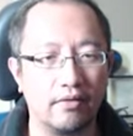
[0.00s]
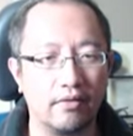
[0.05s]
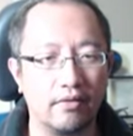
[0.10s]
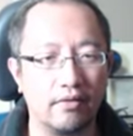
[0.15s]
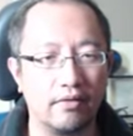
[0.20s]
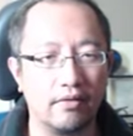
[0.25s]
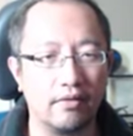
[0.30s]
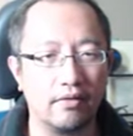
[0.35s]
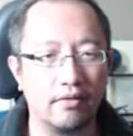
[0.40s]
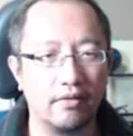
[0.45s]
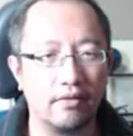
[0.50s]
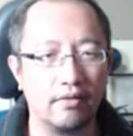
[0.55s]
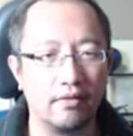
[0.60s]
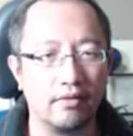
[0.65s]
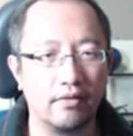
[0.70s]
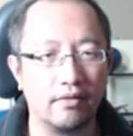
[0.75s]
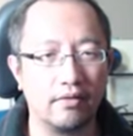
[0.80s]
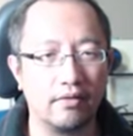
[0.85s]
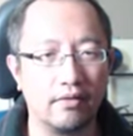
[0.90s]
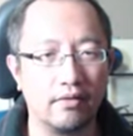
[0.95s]

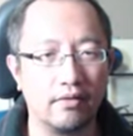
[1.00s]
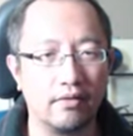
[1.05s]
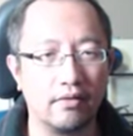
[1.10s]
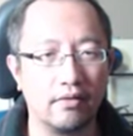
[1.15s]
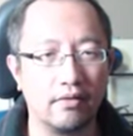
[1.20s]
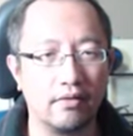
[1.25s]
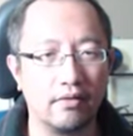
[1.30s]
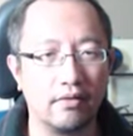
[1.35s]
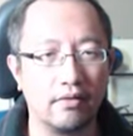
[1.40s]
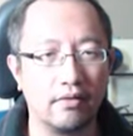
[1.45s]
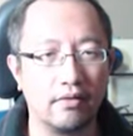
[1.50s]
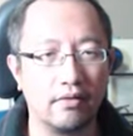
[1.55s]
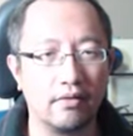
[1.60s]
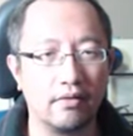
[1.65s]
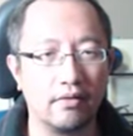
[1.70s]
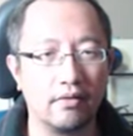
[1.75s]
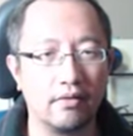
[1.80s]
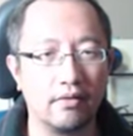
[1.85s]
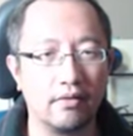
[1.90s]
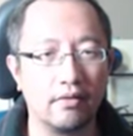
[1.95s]

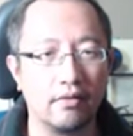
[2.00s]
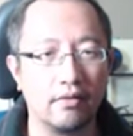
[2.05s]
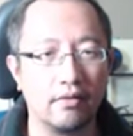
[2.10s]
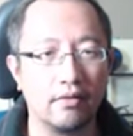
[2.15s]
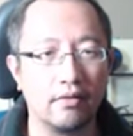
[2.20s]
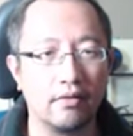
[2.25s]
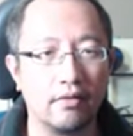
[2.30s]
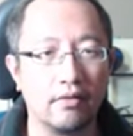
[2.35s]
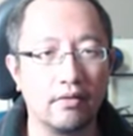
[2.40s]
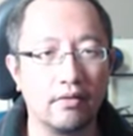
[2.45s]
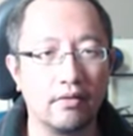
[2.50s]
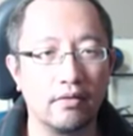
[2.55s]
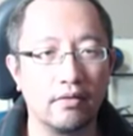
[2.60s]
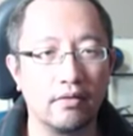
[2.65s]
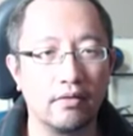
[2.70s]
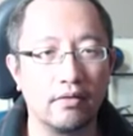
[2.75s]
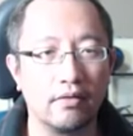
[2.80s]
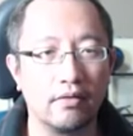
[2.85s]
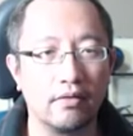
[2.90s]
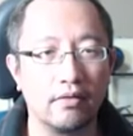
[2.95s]

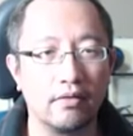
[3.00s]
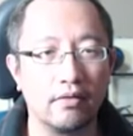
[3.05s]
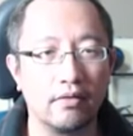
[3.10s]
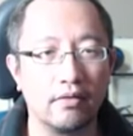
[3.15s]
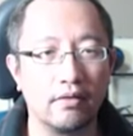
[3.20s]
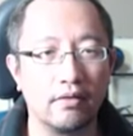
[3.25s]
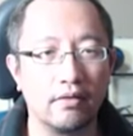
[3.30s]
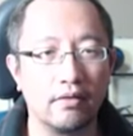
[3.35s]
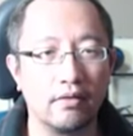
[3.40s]
Nothing is said.